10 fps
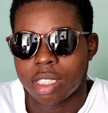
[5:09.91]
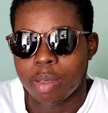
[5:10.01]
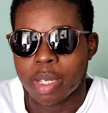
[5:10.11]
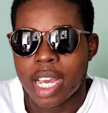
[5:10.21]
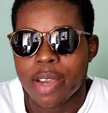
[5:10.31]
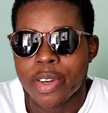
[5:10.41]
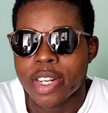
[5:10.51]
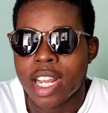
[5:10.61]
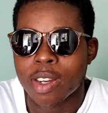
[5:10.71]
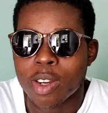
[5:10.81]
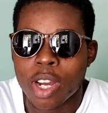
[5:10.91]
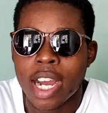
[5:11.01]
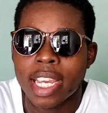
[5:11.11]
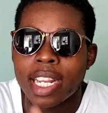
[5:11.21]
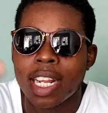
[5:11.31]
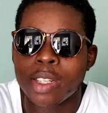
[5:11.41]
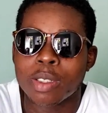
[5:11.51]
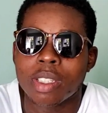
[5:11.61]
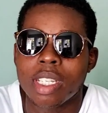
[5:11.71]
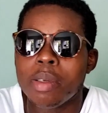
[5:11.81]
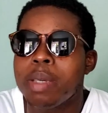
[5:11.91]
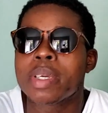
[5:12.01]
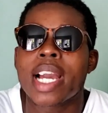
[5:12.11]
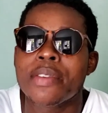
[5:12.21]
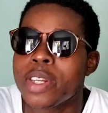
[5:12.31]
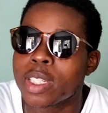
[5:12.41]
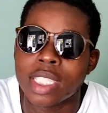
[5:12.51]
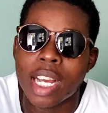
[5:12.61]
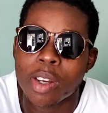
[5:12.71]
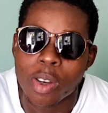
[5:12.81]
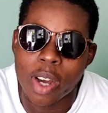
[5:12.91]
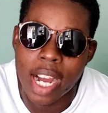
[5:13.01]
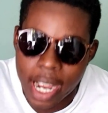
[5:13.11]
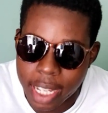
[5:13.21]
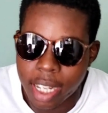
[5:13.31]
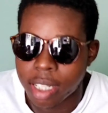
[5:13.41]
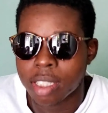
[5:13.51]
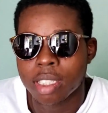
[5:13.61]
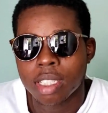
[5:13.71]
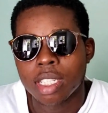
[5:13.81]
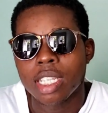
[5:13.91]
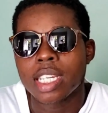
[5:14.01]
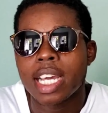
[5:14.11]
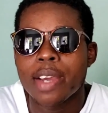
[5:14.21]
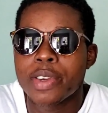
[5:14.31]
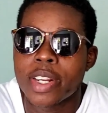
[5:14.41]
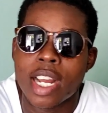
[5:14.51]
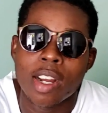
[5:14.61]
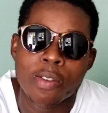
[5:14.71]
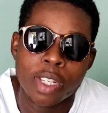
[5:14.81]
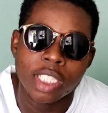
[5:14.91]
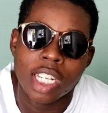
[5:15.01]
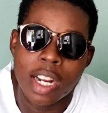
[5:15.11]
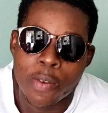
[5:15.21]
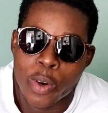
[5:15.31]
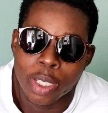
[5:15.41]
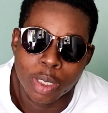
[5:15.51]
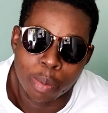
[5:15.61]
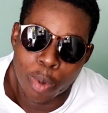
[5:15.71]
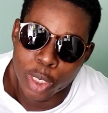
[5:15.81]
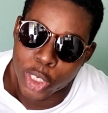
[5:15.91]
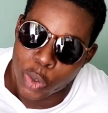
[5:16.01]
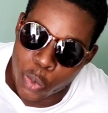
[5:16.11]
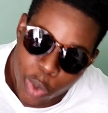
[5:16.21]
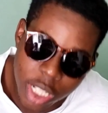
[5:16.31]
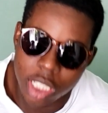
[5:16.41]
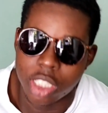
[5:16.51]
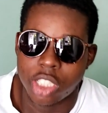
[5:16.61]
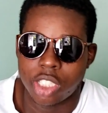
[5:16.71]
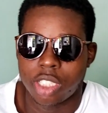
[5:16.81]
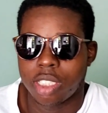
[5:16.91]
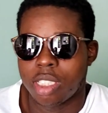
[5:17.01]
Him career now go higher than him career just now go higher. Him career now go reach a level where he's supposed to reach.